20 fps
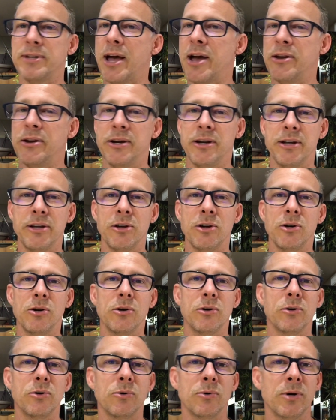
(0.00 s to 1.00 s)
Now you're going to
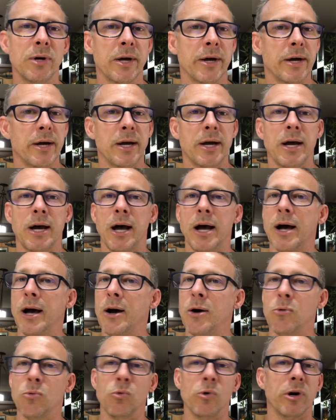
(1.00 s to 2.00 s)
go
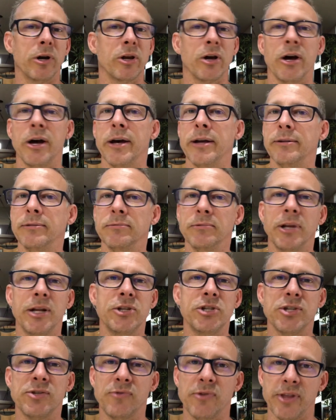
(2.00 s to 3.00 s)
work on
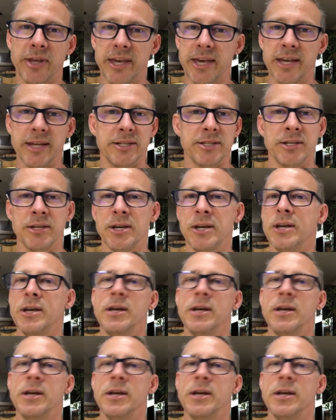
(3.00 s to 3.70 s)
lunches for the kids.